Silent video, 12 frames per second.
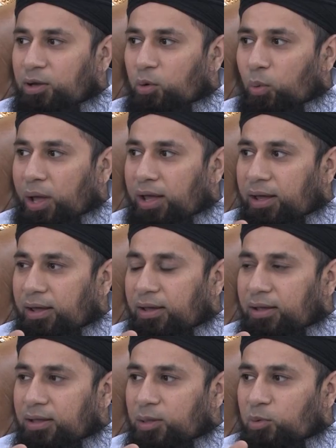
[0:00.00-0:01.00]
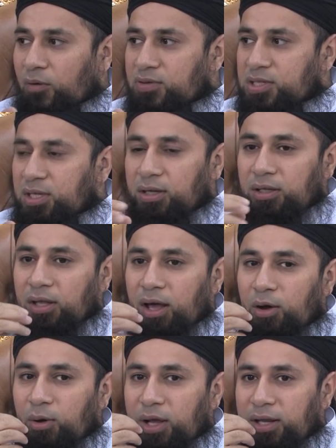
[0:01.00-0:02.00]
where the Prophet
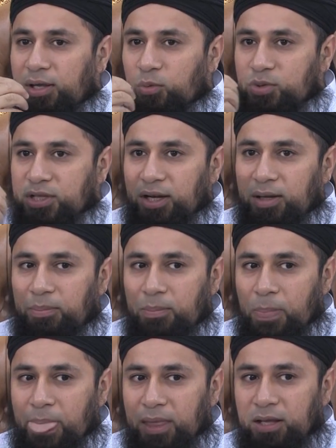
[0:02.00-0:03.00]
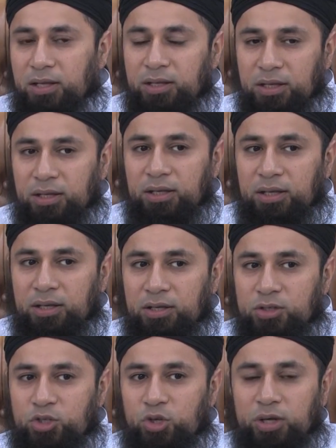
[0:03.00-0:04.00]
sallallahu alaihi wasallam
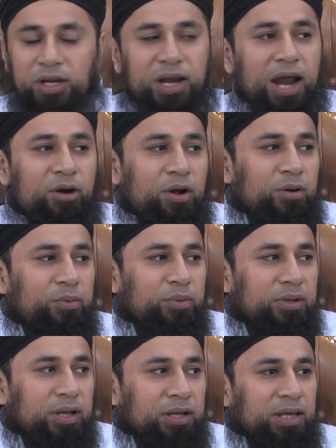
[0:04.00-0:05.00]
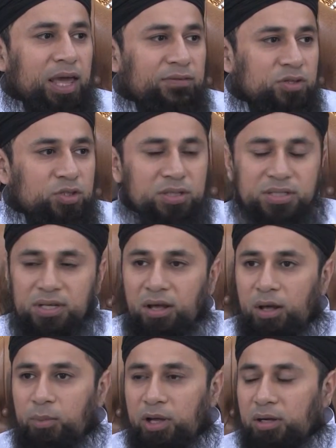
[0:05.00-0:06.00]
took an arrow and gave it to the
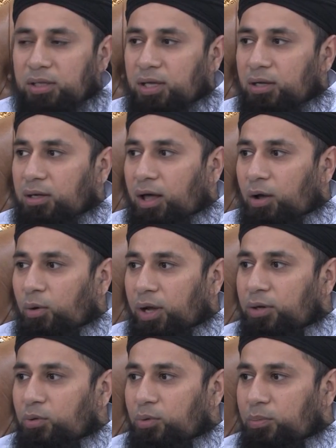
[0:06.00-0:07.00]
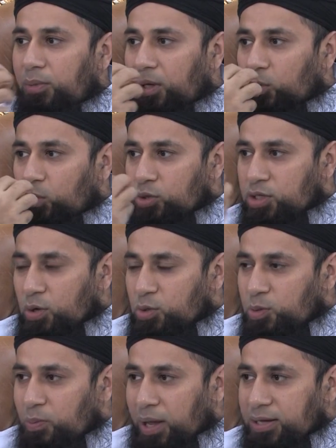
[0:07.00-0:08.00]
Sahaba radiyallahu anhum and also
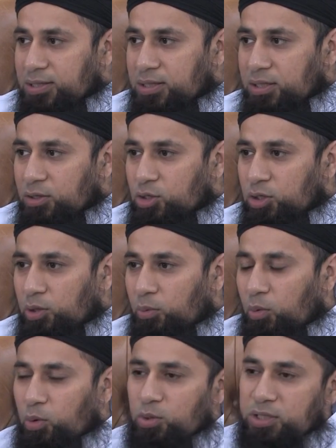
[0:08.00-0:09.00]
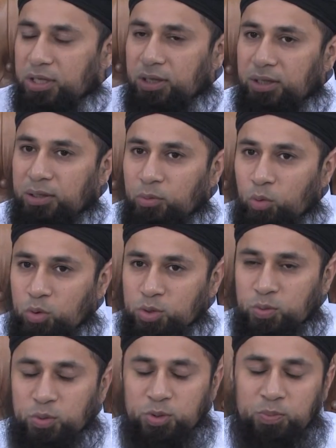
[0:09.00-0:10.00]
spat into the water, and the
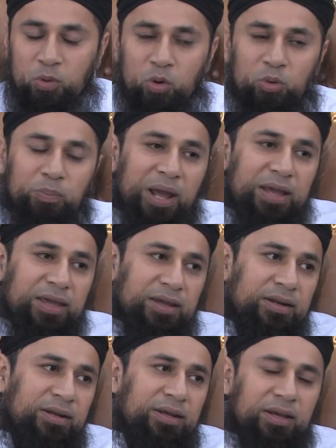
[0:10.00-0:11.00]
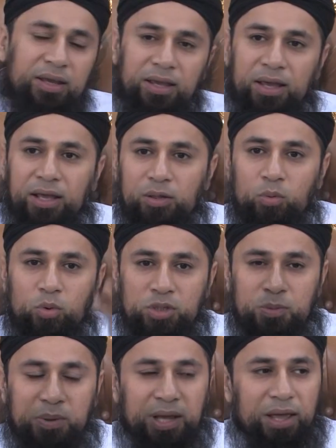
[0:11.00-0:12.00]
water was poured back in and the
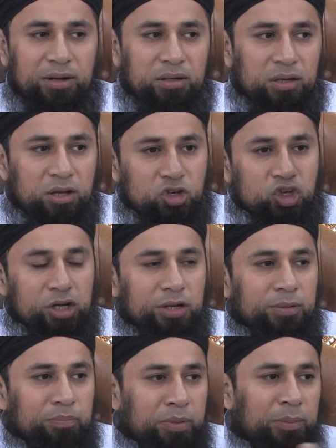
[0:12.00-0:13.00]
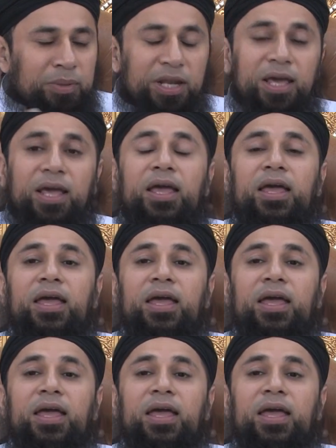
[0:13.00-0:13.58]
water began gushing and bubbling.